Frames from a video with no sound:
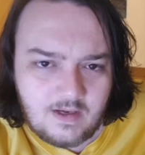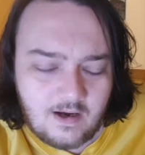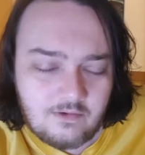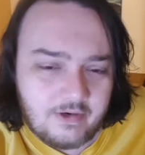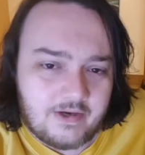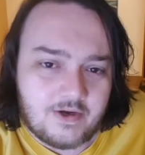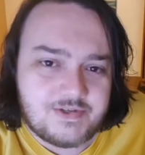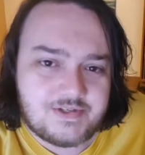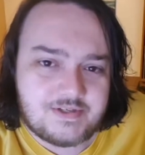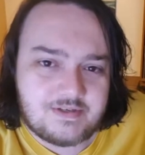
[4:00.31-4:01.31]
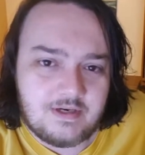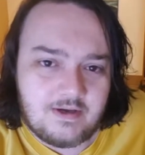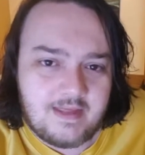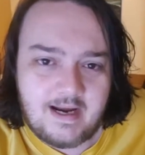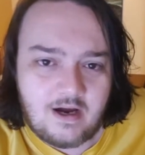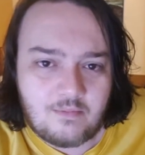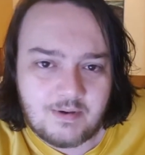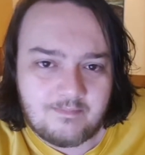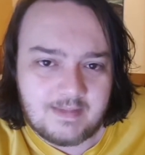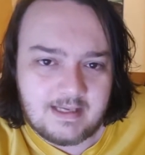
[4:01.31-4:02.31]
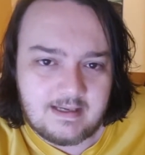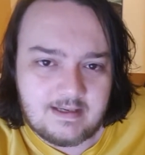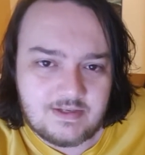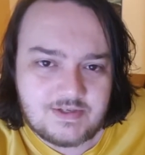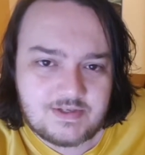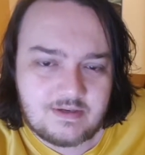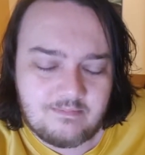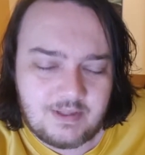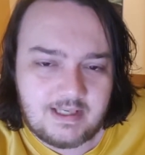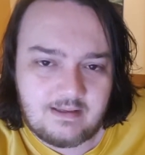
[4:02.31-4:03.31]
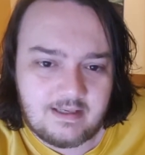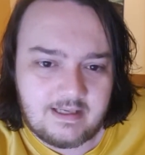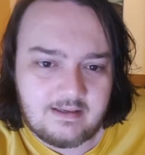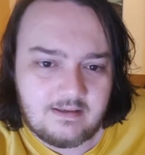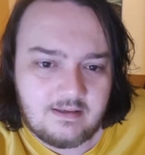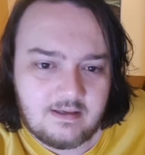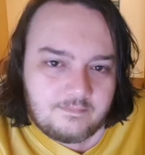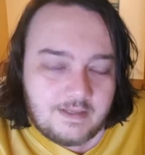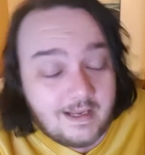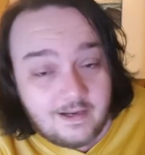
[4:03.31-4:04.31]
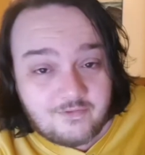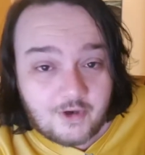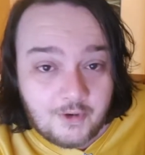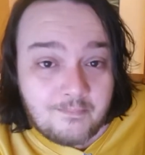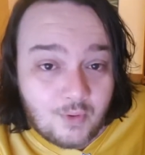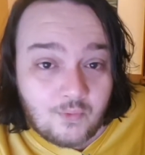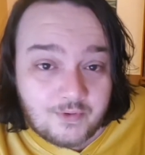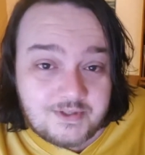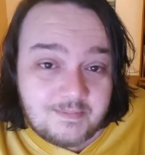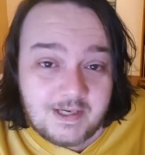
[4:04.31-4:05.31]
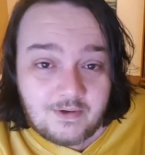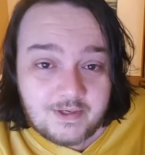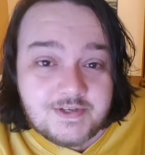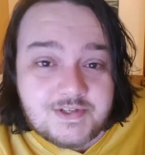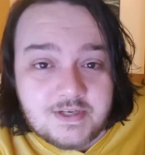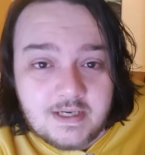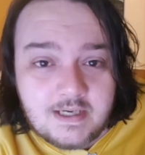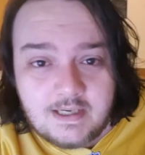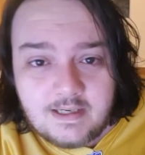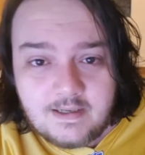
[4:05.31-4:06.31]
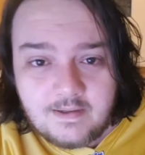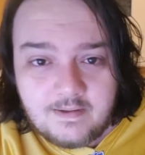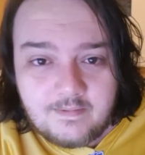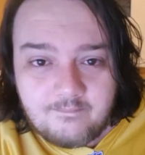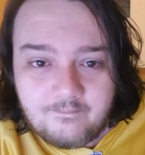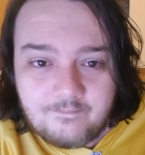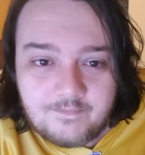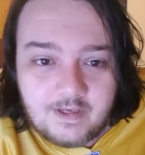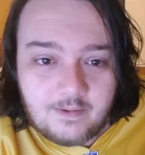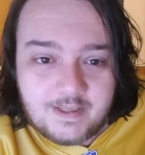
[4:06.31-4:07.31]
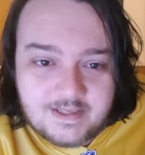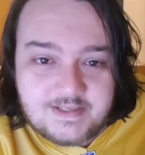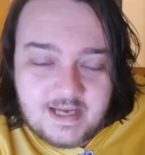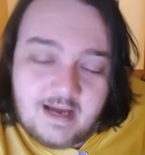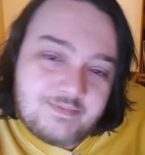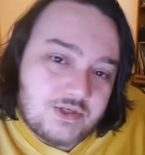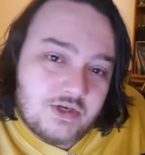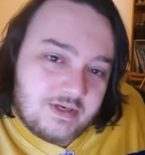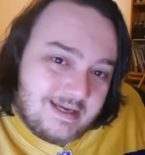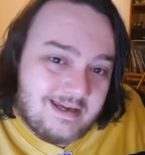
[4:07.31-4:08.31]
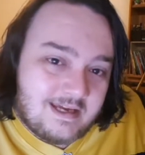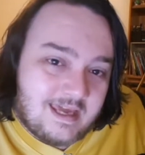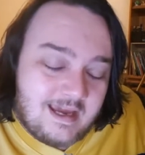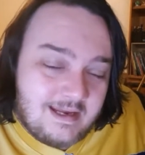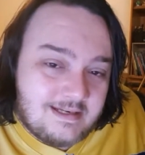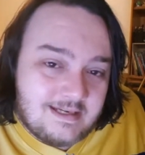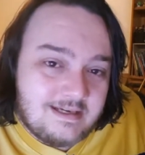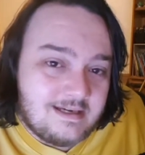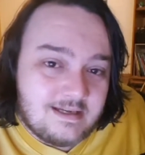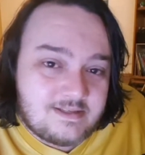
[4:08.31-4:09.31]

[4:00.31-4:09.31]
Hungry Ghosts, you know, that album is completely headphone porn, to be honest. You know, it is absolute ear candy.